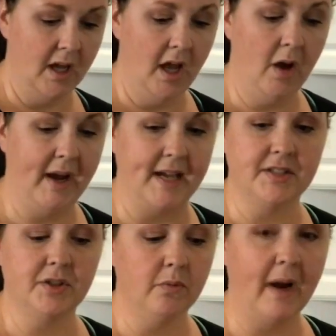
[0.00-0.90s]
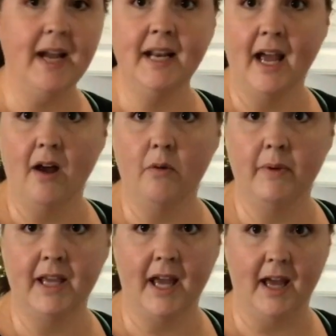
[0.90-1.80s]
Okay, so right now
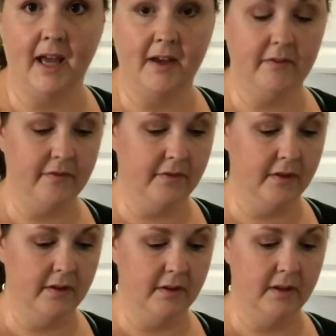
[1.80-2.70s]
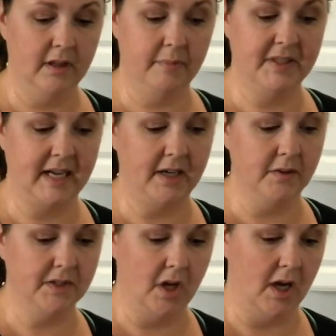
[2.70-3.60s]
we have the
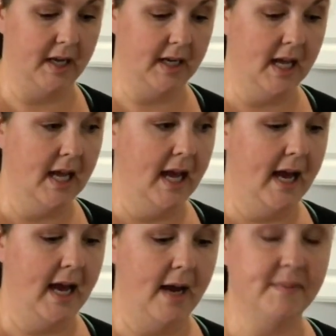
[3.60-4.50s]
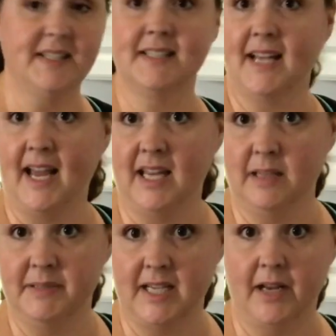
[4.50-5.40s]
potatoes on. Since I
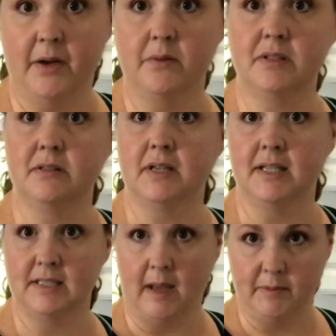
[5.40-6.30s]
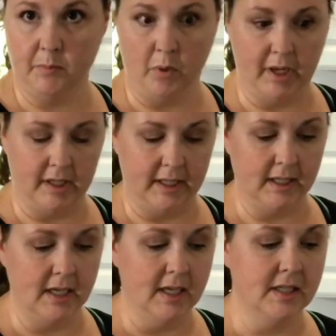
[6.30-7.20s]
added the potatoes, it stopped boiling.
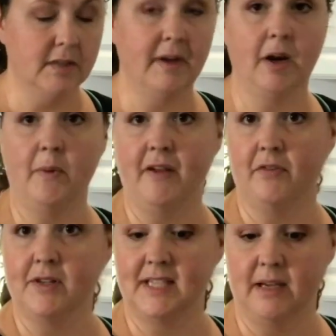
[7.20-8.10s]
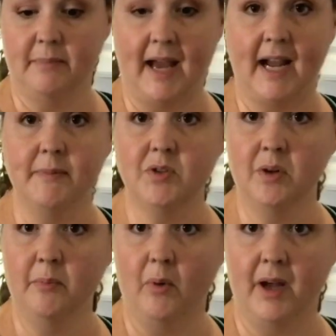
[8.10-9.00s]
So we gotta wait for it to get back up to a
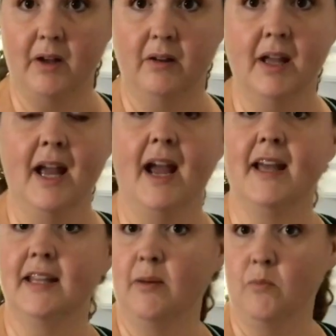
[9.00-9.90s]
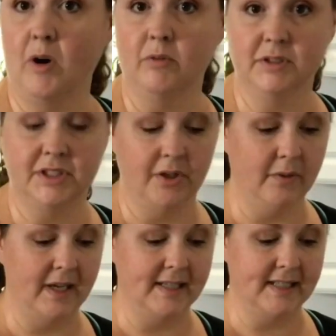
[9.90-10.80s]
boil, and then what we'll do
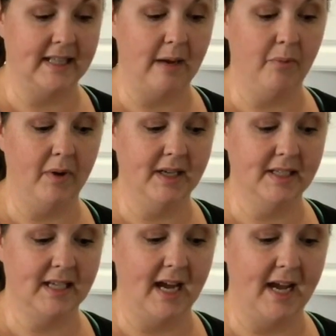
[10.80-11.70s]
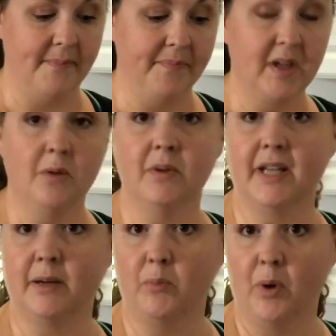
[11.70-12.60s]
is at that point in time, we'll
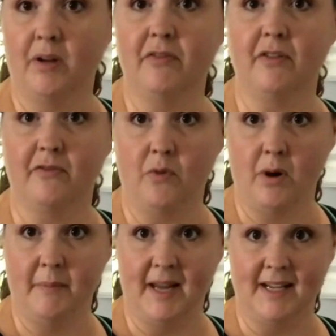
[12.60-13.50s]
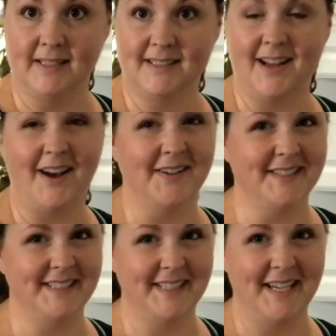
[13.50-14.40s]
let it boil for 4 minutes. I'll
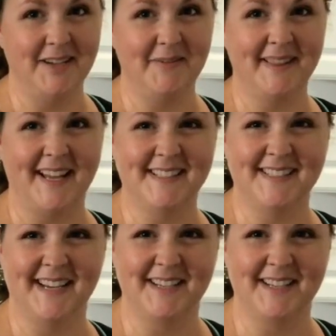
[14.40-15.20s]
see you when that's done.